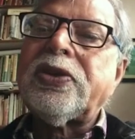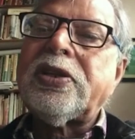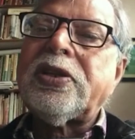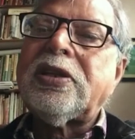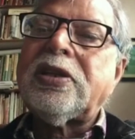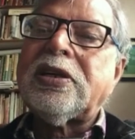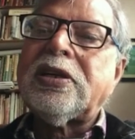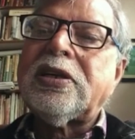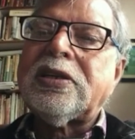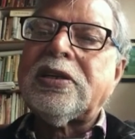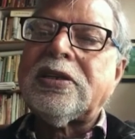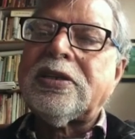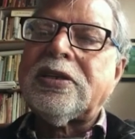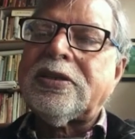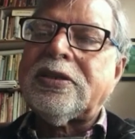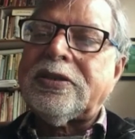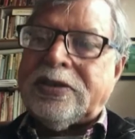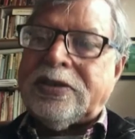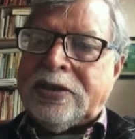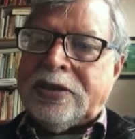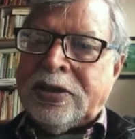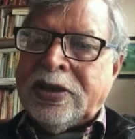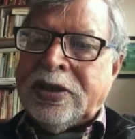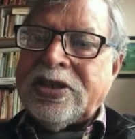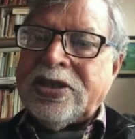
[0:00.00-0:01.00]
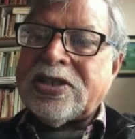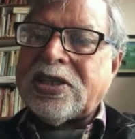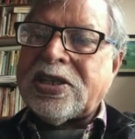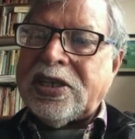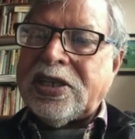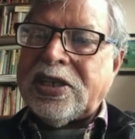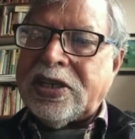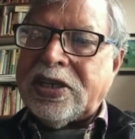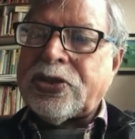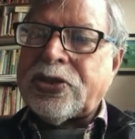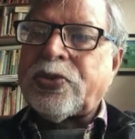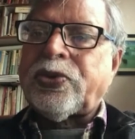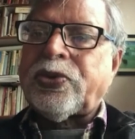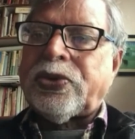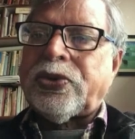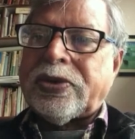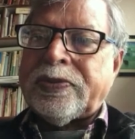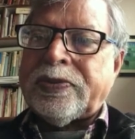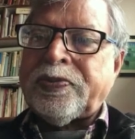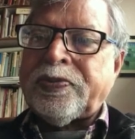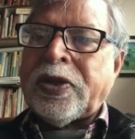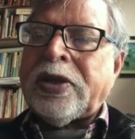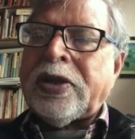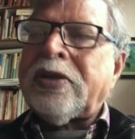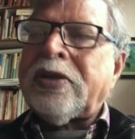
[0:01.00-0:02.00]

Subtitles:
with the state support, which